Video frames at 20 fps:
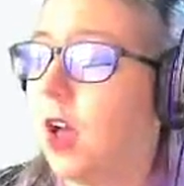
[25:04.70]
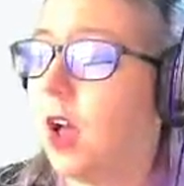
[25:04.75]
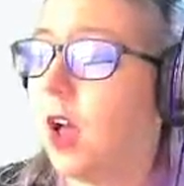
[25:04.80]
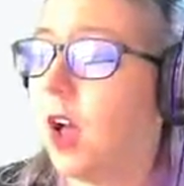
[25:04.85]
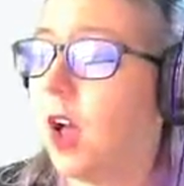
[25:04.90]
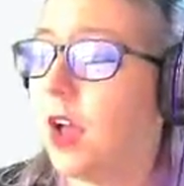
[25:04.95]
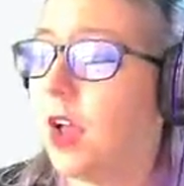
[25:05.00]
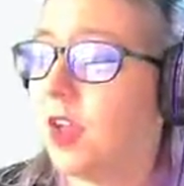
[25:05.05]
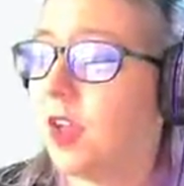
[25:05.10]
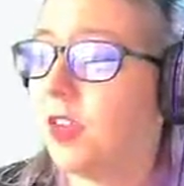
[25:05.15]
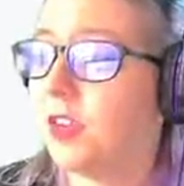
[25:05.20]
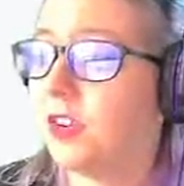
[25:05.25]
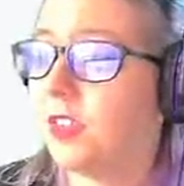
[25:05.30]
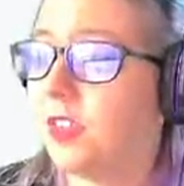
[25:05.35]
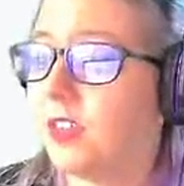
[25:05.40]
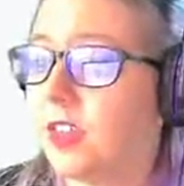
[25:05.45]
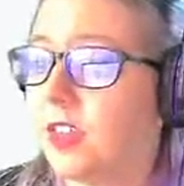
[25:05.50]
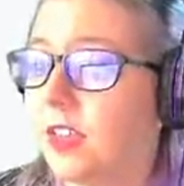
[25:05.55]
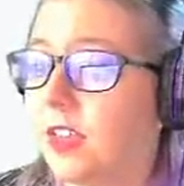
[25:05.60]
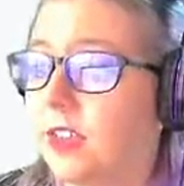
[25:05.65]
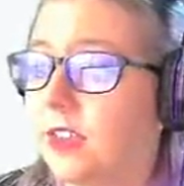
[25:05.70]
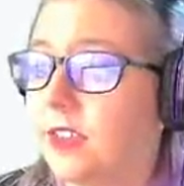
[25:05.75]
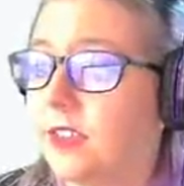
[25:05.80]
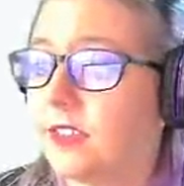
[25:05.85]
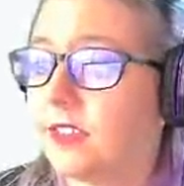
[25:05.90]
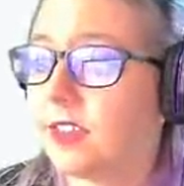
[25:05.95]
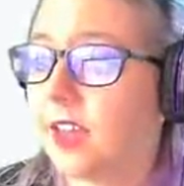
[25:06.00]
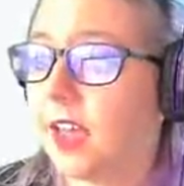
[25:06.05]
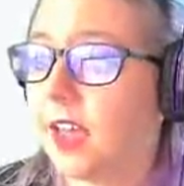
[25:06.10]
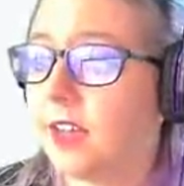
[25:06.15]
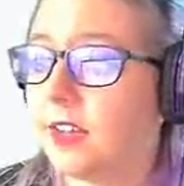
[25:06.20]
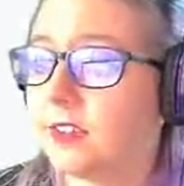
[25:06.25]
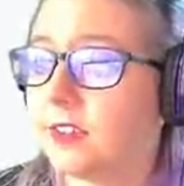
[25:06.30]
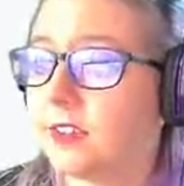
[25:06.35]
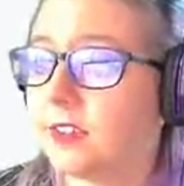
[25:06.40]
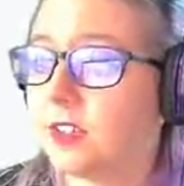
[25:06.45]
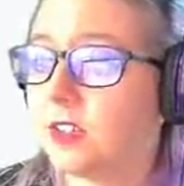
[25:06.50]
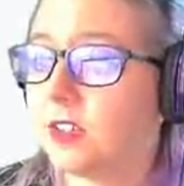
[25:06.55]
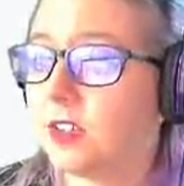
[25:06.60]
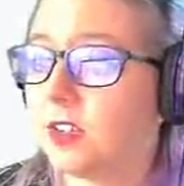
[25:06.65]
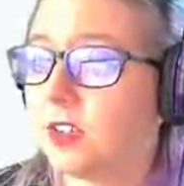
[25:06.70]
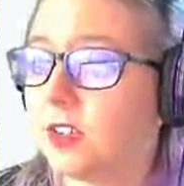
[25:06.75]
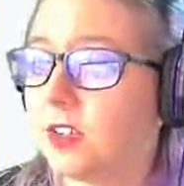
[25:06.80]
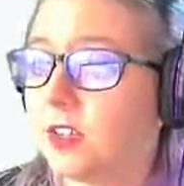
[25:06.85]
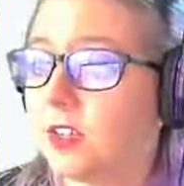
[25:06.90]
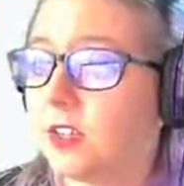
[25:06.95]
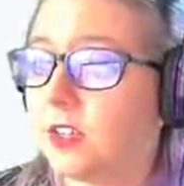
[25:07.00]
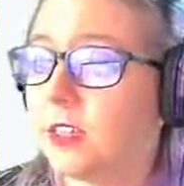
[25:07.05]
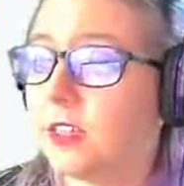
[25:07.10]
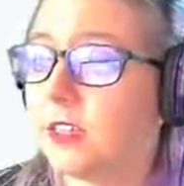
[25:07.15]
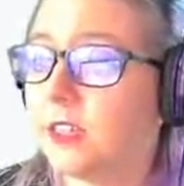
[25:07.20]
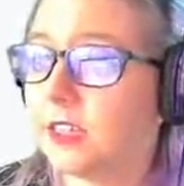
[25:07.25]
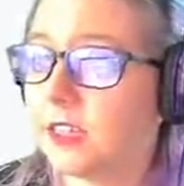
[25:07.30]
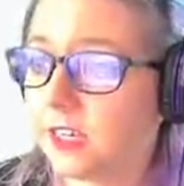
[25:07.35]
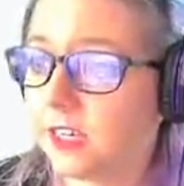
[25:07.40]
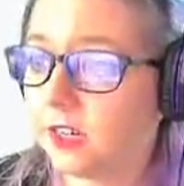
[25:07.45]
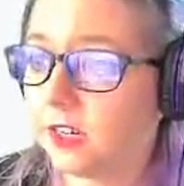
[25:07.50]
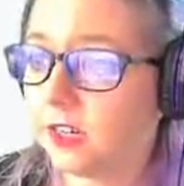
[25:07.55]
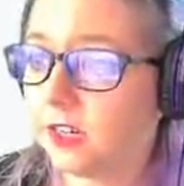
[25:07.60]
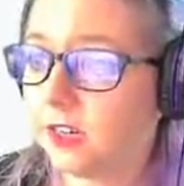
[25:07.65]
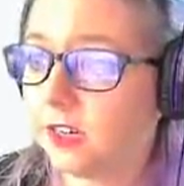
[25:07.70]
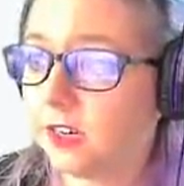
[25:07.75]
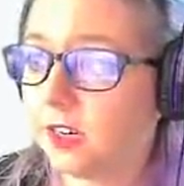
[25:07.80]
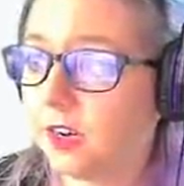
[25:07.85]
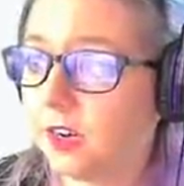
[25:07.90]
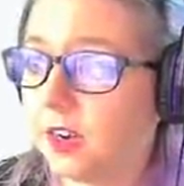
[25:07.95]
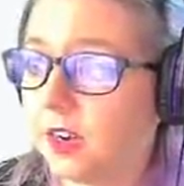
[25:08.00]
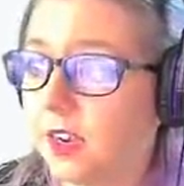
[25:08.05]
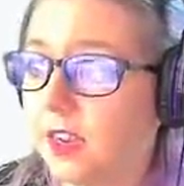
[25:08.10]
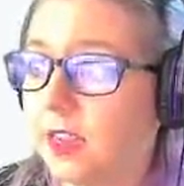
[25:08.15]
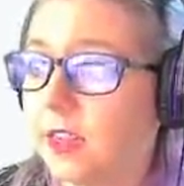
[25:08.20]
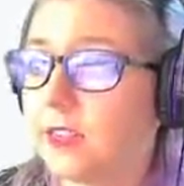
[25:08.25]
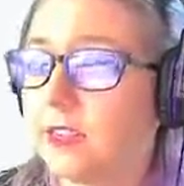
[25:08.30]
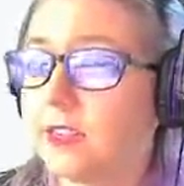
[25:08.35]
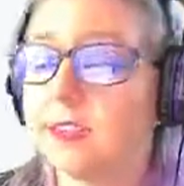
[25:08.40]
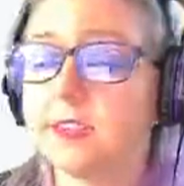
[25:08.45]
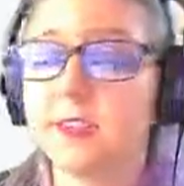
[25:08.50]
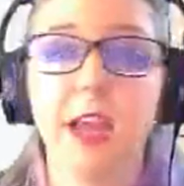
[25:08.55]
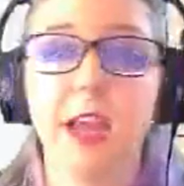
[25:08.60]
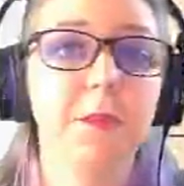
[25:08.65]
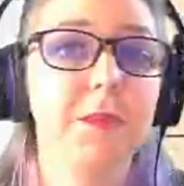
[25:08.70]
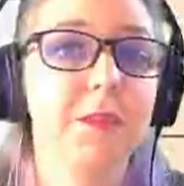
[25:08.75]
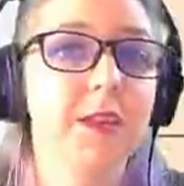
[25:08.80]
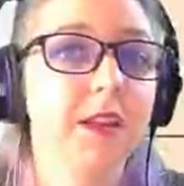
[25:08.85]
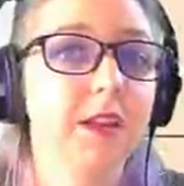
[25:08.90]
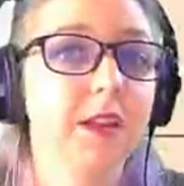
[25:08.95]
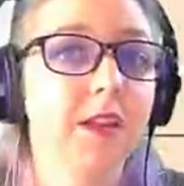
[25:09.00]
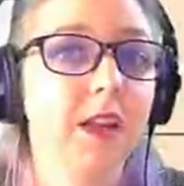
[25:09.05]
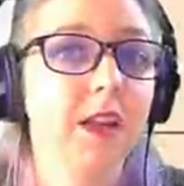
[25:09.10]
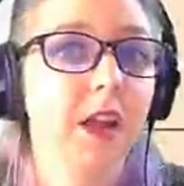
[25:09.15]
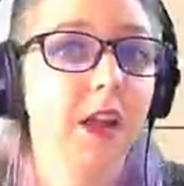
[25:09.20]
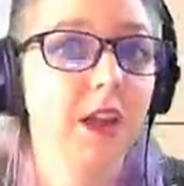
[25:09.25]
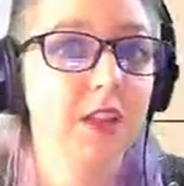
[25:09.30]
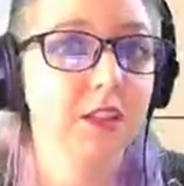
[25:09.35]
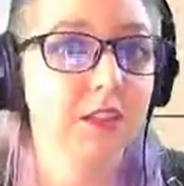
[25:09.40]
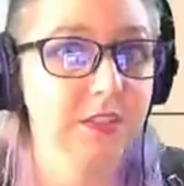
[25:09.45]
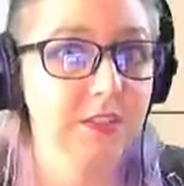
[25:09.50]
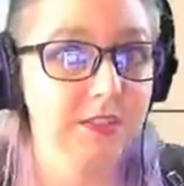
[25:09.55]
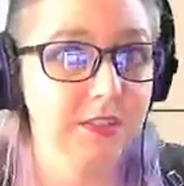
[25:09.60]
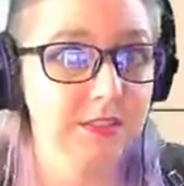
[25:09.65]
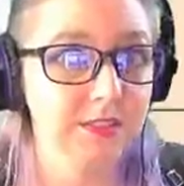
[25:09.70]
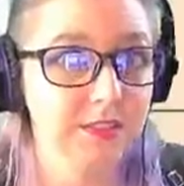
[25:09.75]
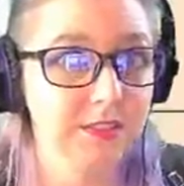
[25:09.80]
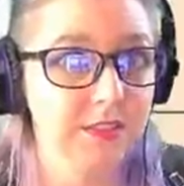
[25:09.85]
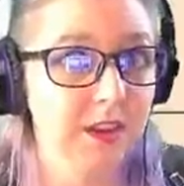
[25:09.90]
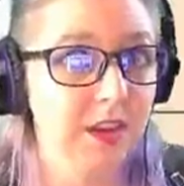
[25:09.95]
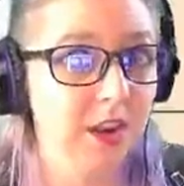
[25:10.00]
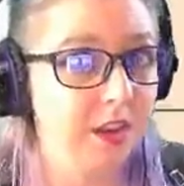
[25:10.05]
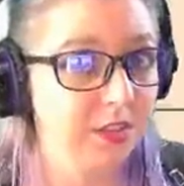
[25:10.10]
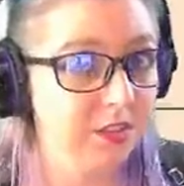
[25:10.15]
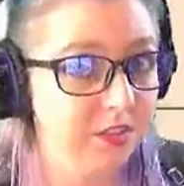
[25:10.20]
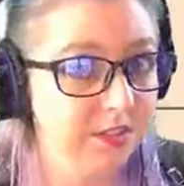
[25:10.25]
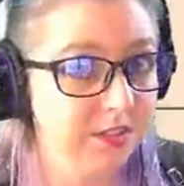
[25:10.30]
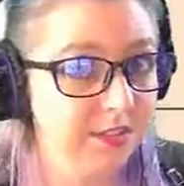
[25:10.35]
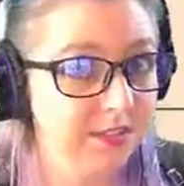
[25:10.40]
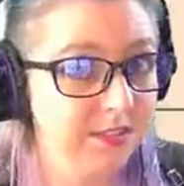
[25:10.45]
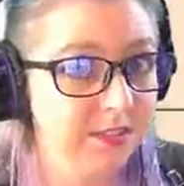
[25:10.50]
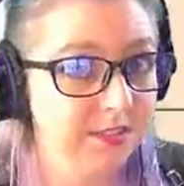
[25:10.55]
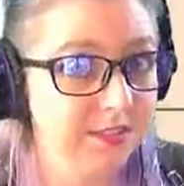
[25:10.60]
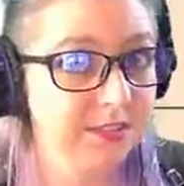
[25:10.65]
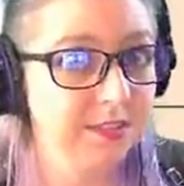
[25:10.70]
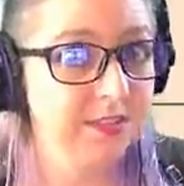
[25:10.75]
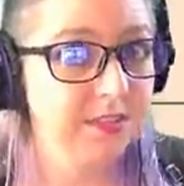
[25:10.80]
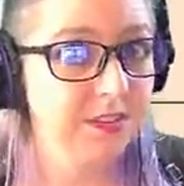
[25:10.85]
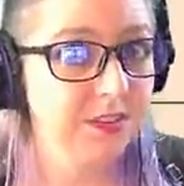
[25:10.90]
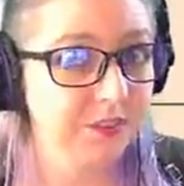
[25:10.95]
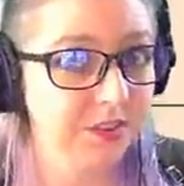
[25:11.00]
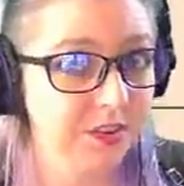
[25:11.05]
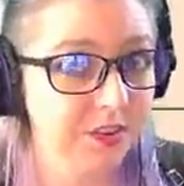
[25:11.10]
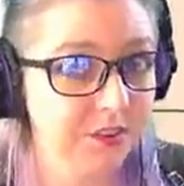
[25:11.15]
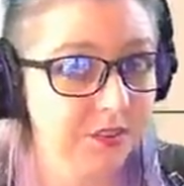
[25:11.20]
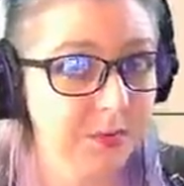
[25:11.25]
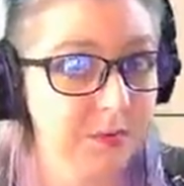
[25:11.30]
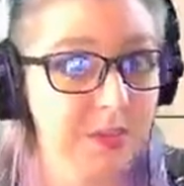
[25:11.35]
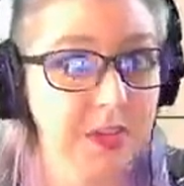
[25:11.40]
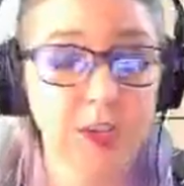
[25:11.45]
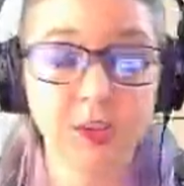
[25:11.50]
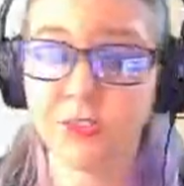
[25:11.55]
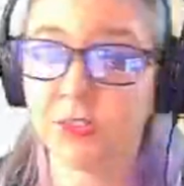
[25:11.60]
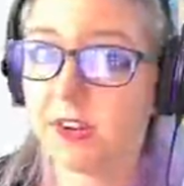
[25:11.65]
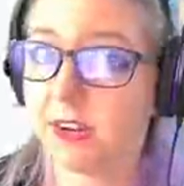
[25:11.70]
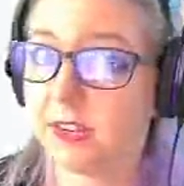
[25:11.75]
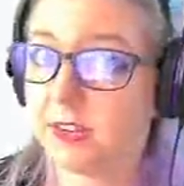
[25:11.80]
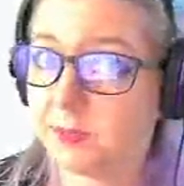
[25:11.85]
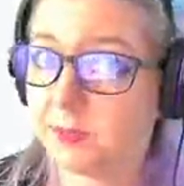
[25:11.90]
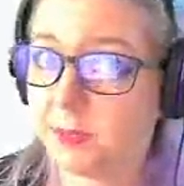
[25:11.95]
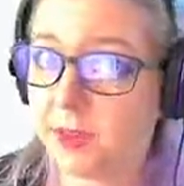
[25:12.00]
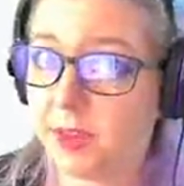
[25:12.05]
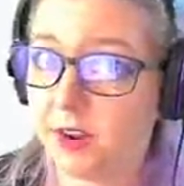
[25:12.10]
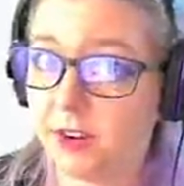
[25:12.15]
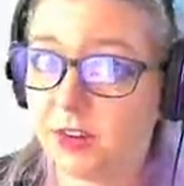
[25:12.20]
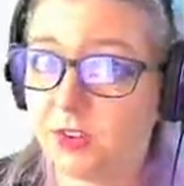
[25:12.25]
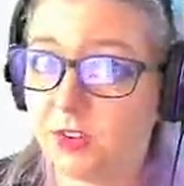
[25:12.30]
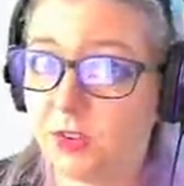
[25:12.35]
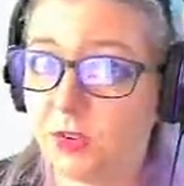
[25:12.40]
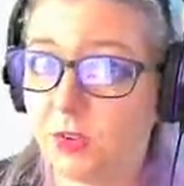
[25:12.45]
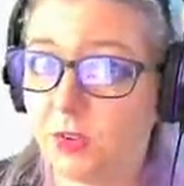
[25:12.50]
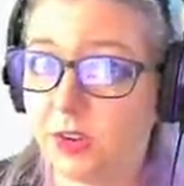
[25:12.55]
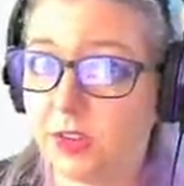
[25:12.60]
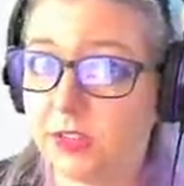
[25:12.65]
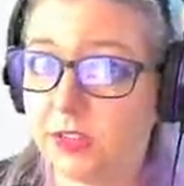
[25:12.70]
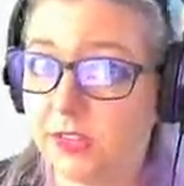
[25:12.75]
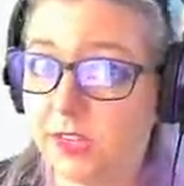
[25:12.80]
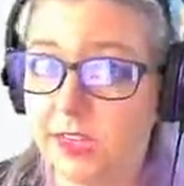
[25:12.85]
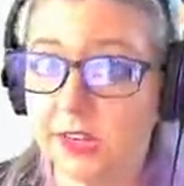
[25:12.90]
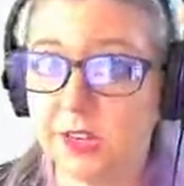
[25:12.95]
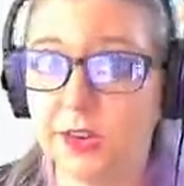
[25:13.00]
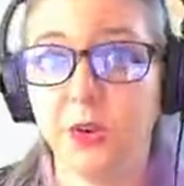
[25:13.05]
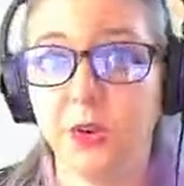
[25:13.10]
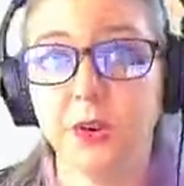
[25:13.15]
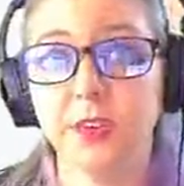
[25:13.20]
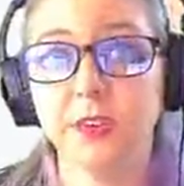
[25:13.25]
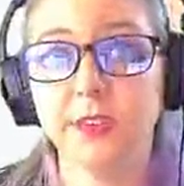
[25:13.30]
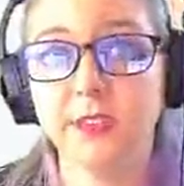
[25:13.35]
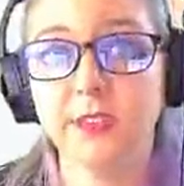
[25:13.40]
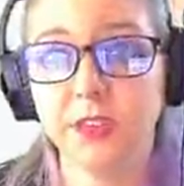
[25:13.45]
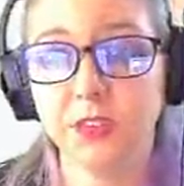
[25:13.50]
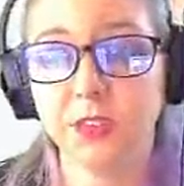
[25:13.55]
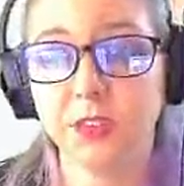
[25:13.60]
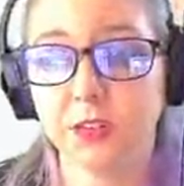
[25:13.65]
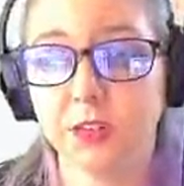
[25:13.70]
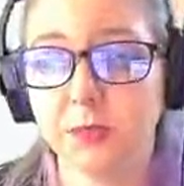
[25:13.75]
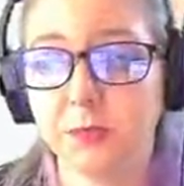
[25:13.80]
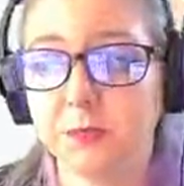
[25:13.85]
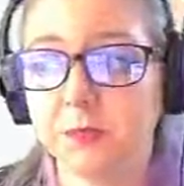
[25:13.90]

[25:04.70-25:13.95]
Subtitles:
Another thing is that clear does not mean colorless. Colorless is different from being transparent or clear or see-through.